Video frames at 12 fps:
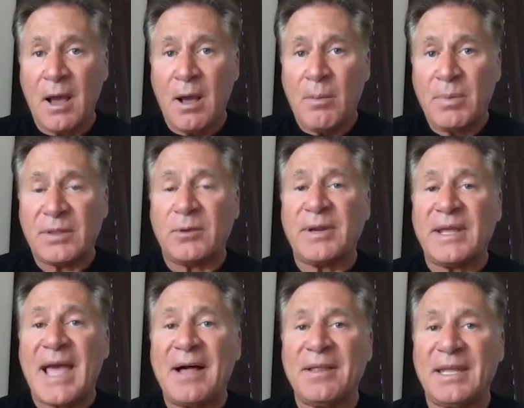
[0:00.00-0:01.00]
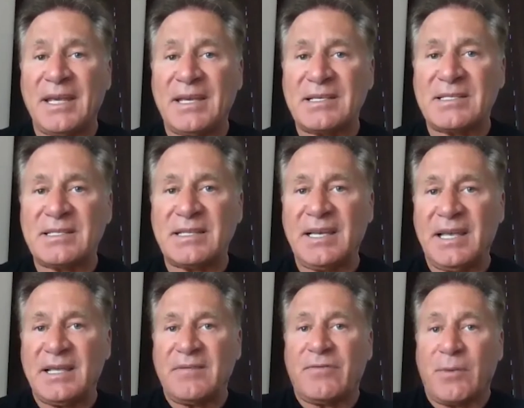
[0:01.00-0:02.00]
But the reality is,
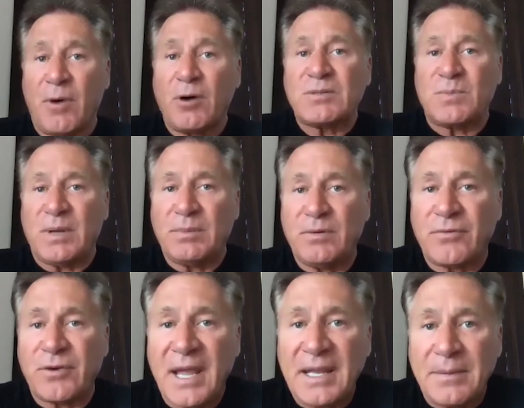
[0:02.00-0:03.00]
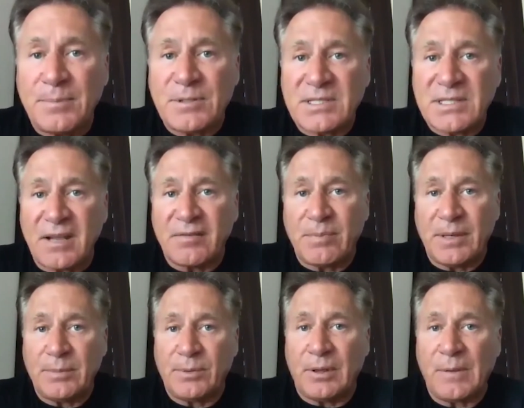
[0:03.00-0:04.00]
for most people, for 80% of
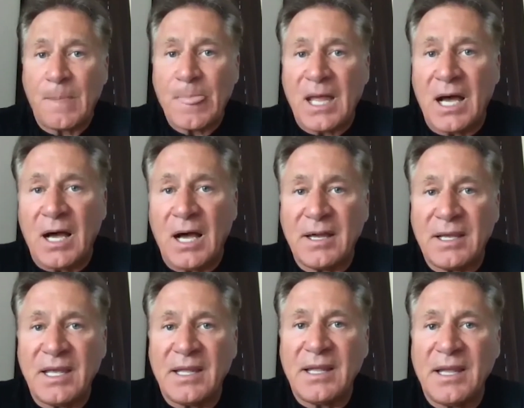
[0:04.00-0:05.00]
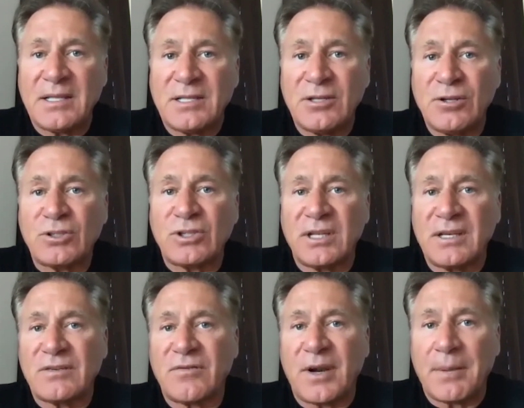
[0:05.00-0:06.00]
people, it usually is very